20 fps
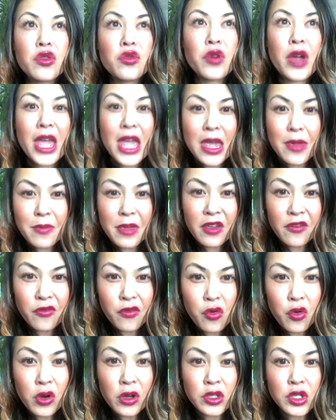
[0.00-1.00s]
aiming
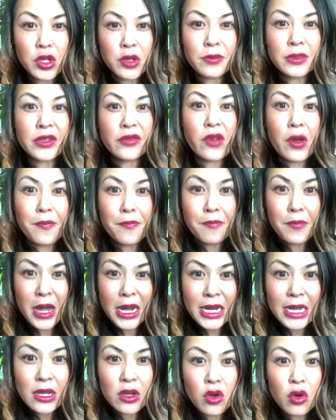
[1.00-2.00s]
for in terms of a
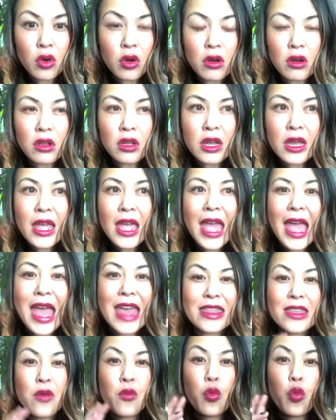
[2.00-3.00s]
money goal, and
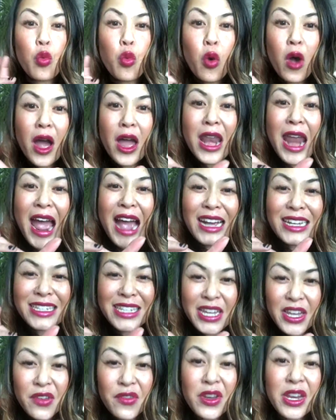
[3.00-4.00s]
then what
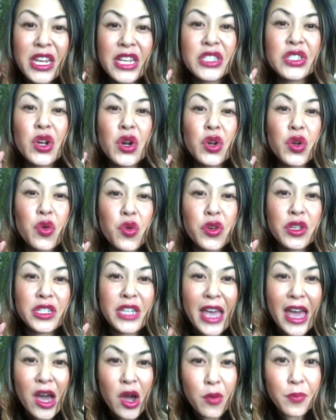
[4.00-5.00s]
activities are going to
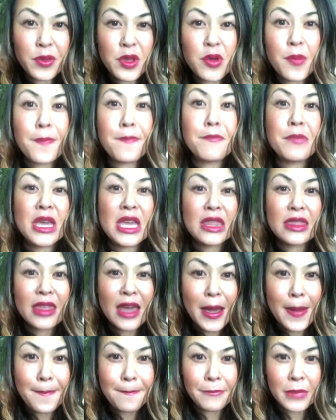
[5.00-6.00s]
help you meet
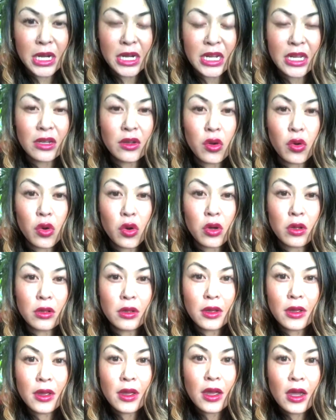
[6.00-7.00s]
that money goal.
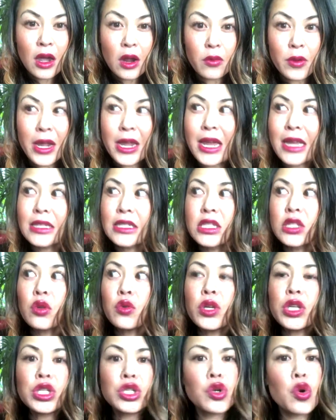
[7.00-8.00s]
All right. And so
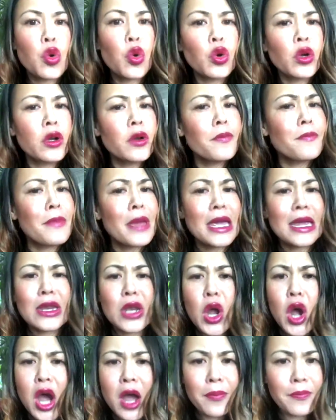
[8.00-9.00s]
each quarter may
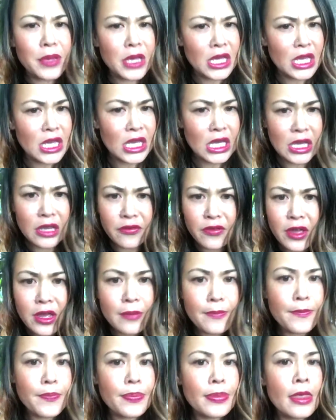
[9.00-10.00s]
not be even.
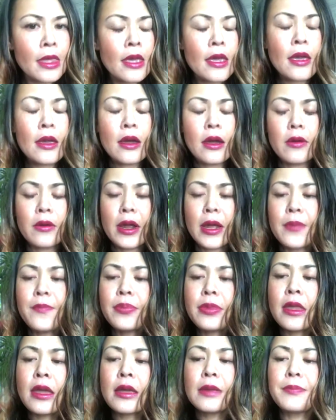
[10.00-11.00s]
All right.
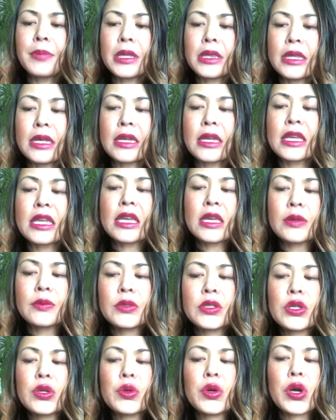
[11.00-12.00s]
But it gives
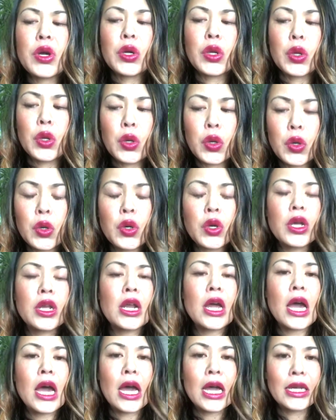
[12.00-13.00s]
you a good
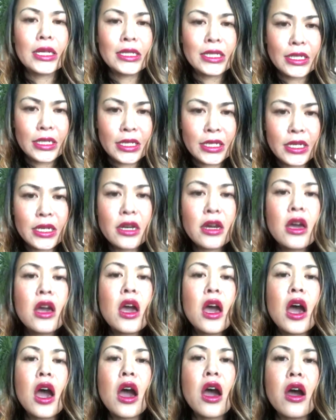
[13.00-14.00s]
idea
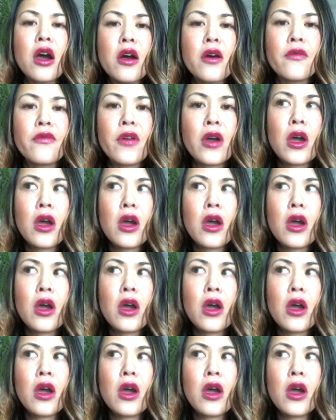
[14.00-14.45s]
of,